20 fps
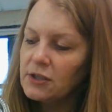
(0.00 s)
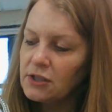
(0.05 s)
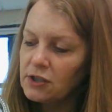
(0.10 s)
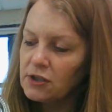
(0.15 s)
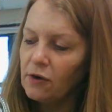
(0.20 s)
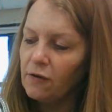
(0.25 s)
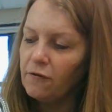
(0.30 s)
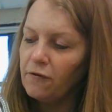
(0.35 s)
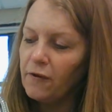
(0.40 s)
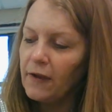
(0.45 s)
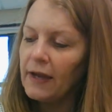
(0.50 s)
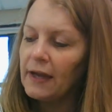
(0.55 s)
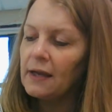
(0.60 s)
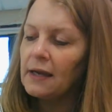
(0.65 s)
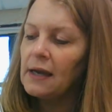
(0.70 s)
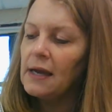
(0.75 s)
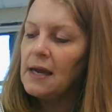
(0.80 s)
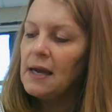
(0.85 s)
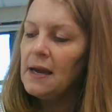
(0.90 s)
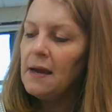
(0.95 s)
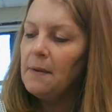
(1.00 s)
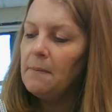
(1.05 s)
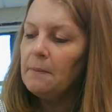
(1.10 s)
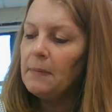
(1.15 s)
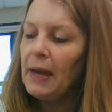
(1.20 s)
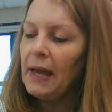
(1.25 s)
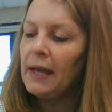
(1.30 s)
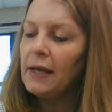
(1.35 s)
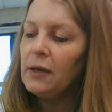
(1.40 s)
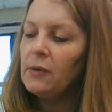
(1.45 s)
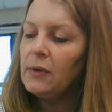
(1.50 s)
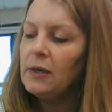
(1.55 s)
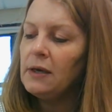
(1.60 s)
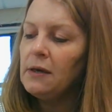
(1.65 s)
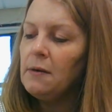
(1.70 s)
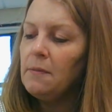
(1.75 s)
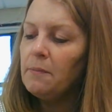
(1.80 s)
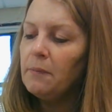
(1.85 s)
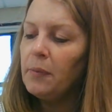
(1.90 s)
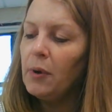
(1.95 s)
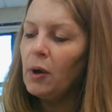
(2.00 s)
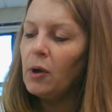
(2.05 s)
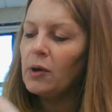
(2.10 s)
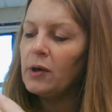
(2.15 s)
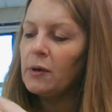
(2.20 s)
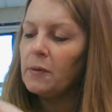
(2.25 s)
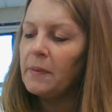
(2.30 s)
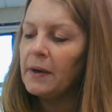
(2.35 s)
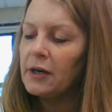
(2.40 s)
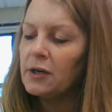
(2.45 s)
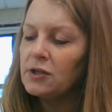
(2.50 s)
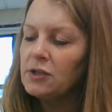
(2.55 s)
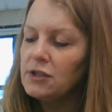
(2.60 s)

snowflake. Penguin, polar bear,